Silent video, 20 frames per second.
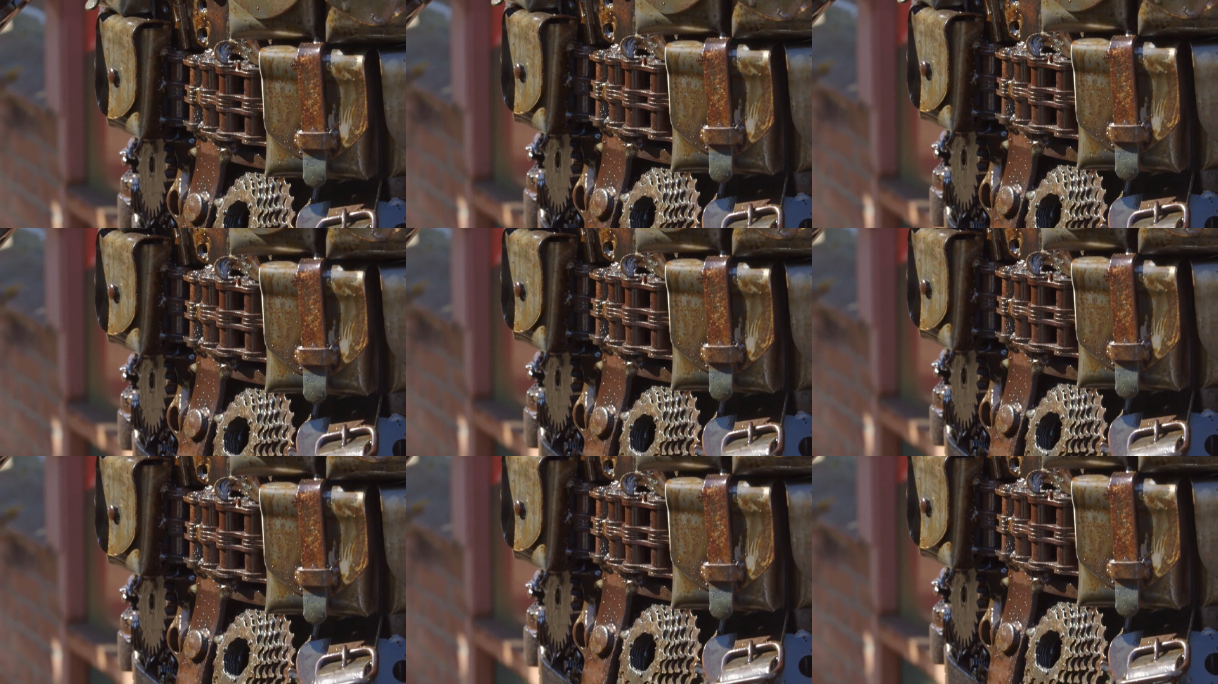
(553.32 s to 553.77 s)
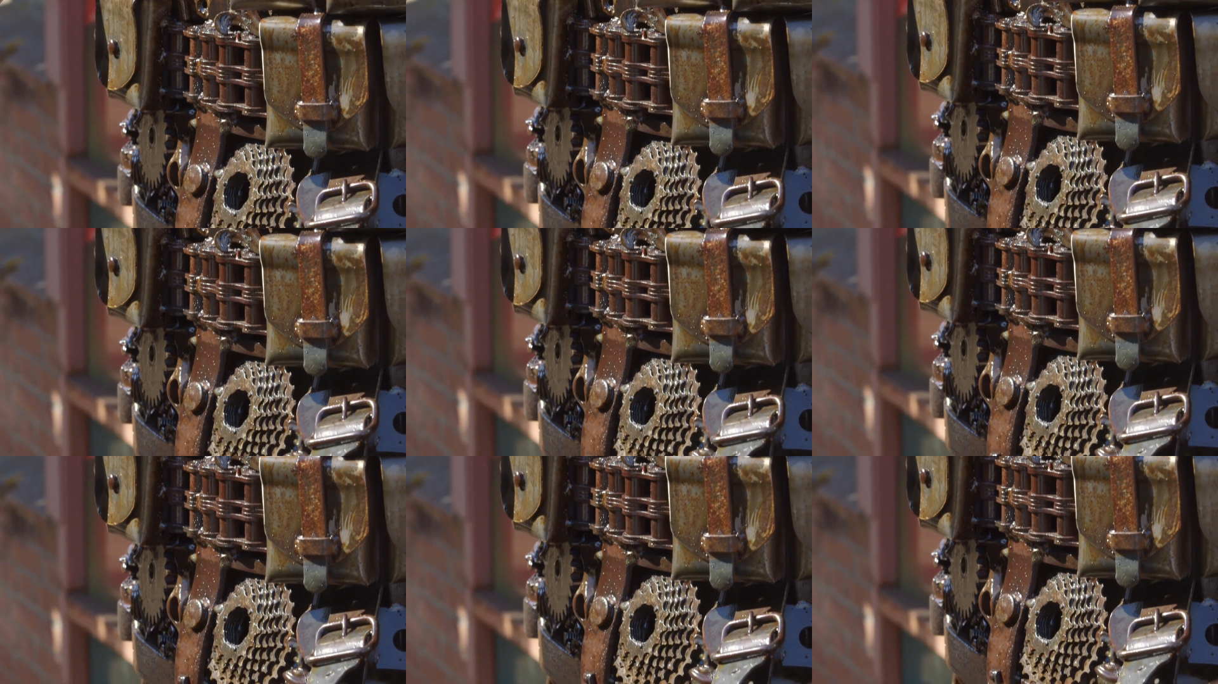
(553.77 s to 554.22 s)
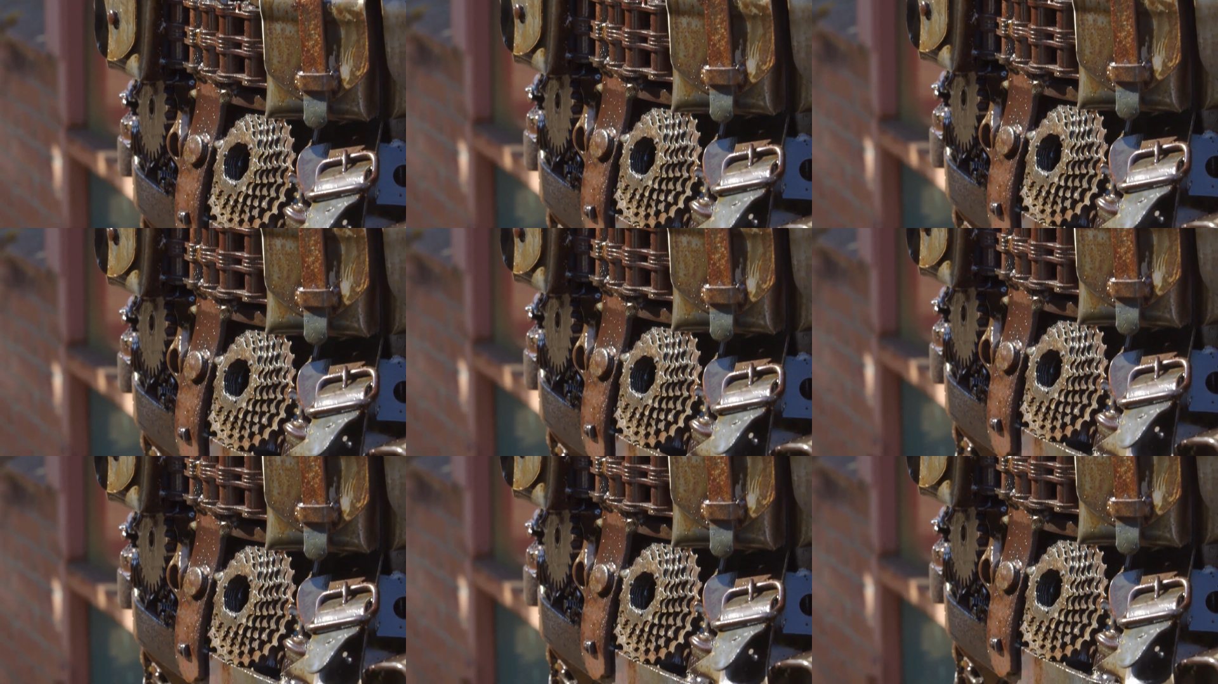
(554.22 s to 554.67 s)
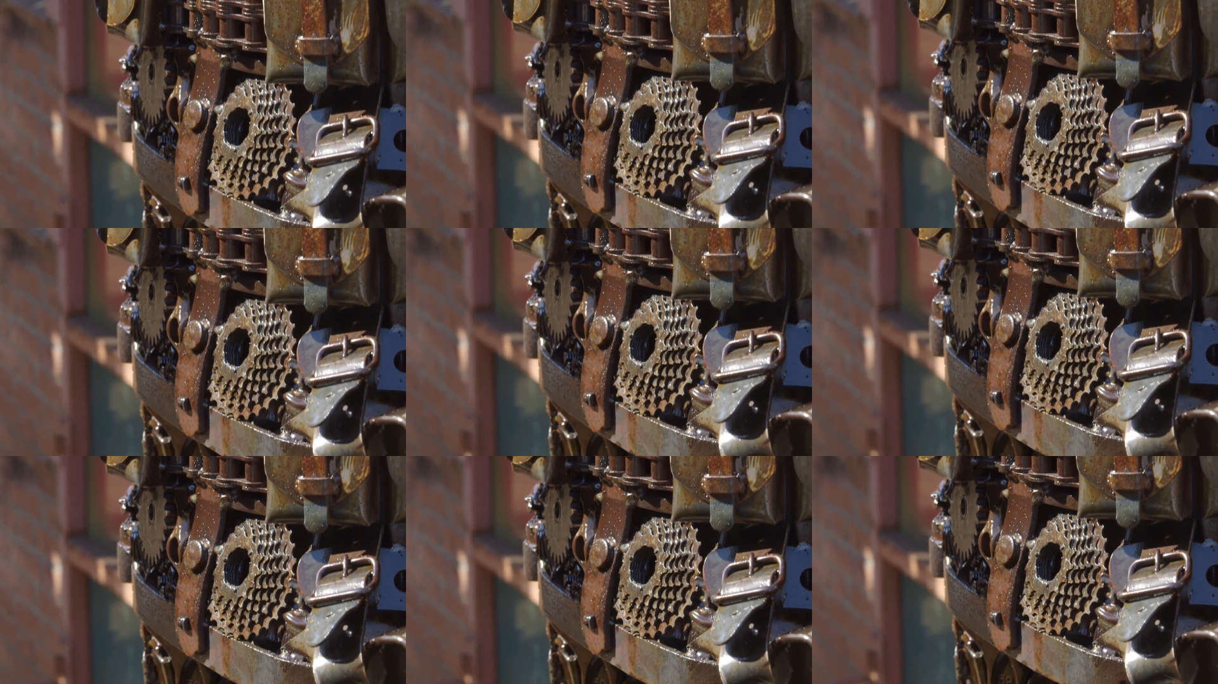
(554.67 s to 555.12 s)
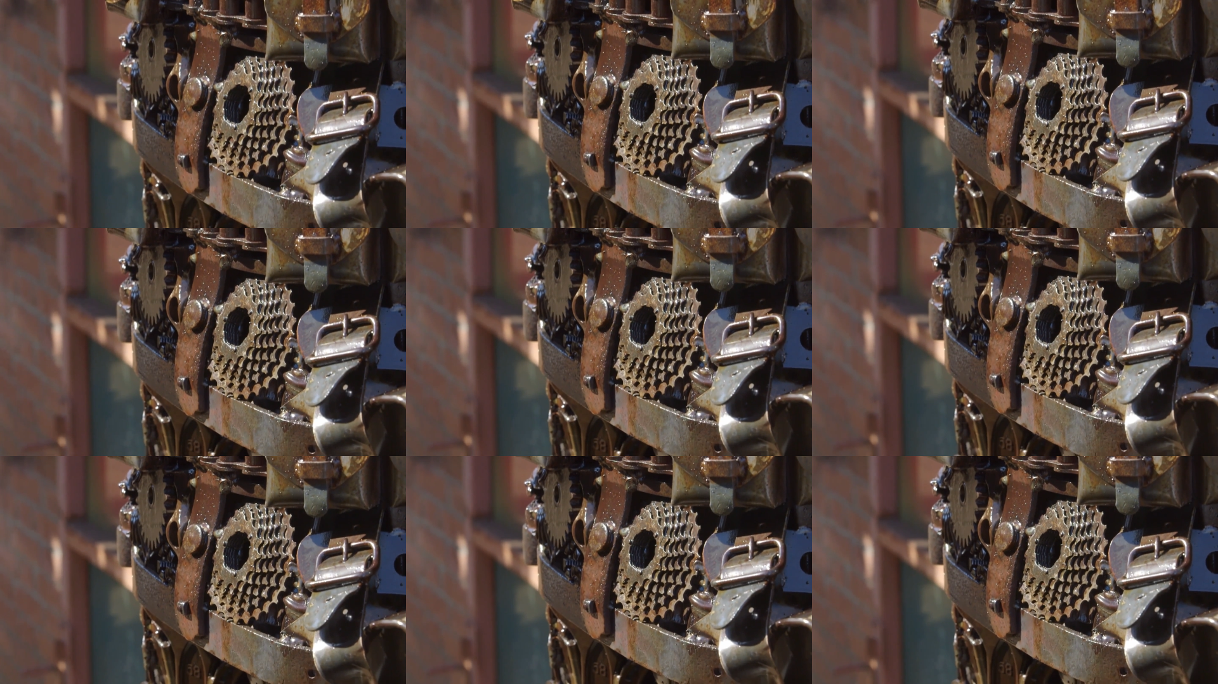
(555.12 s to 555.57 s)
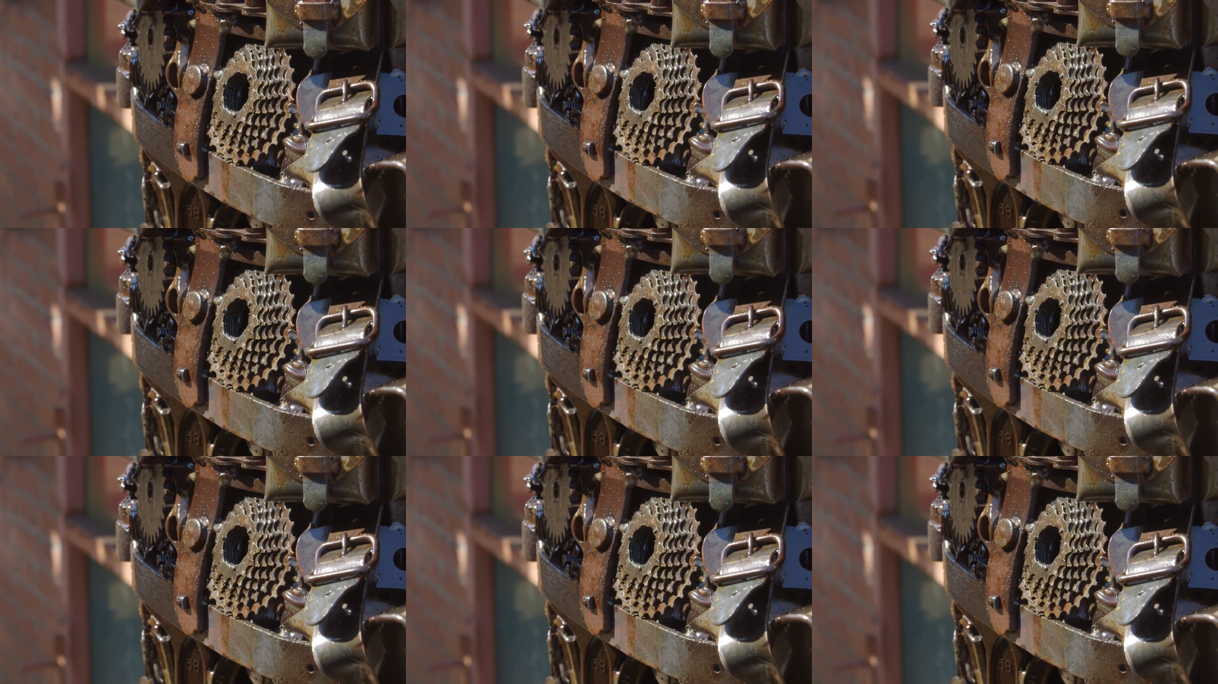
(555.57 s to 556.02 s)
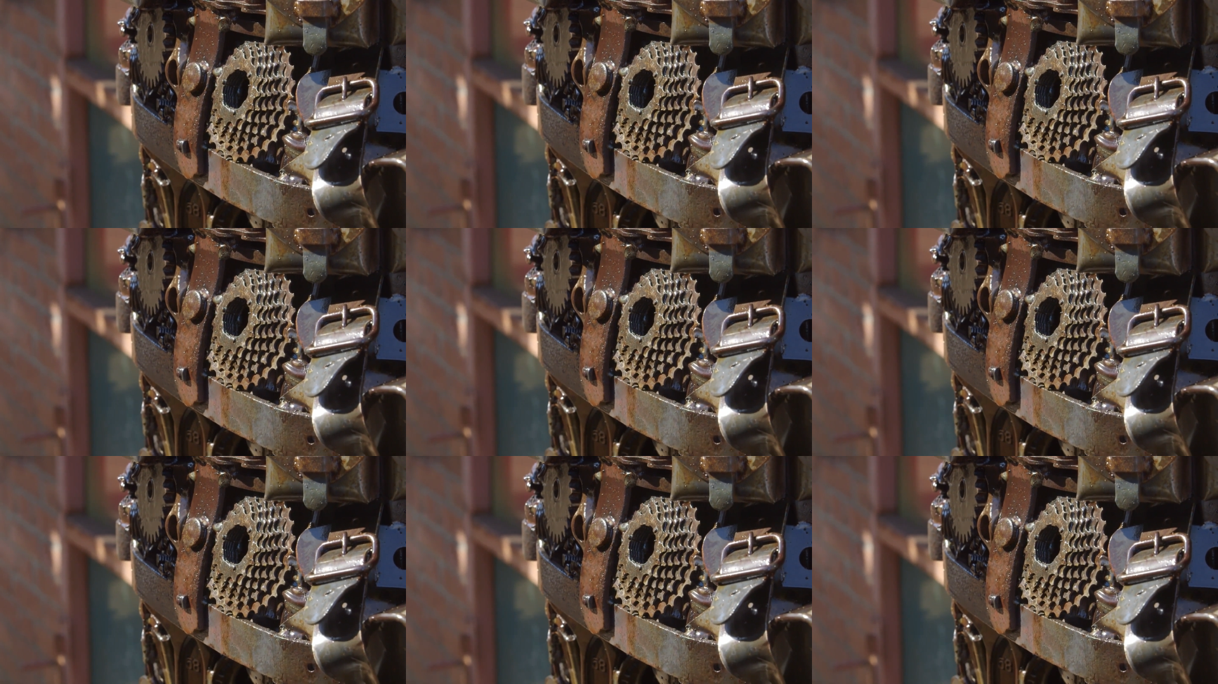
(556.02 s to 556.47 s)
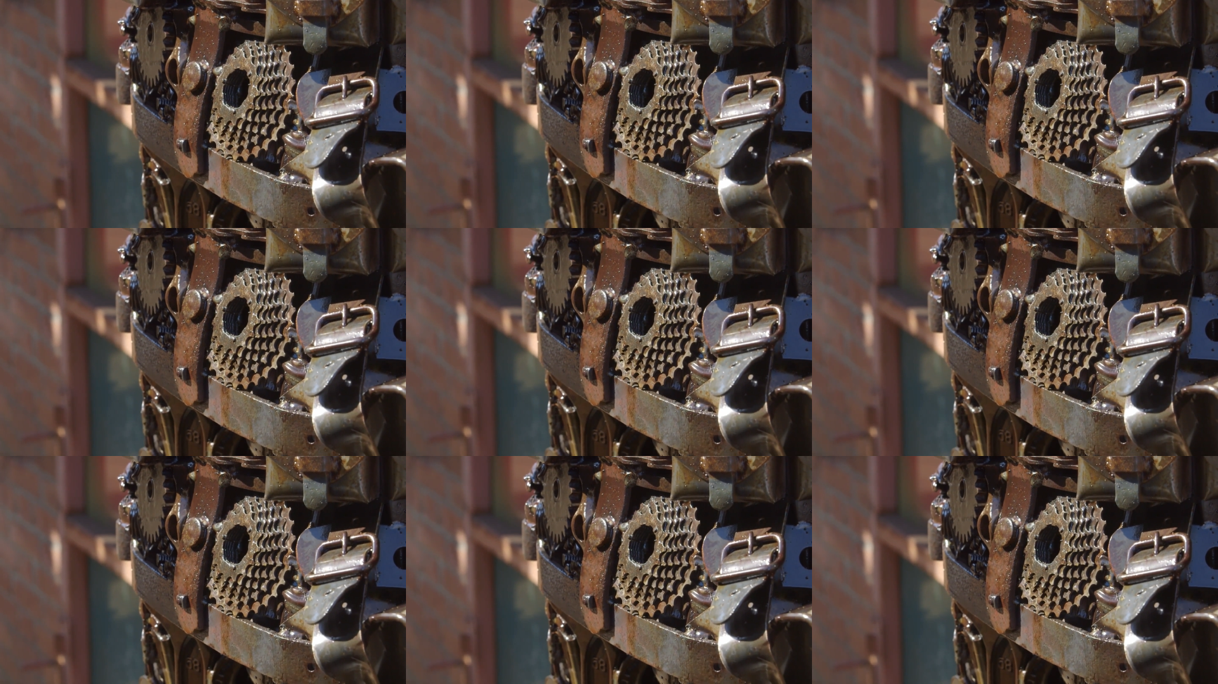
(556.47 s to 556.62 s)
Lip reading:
(no speaker visible)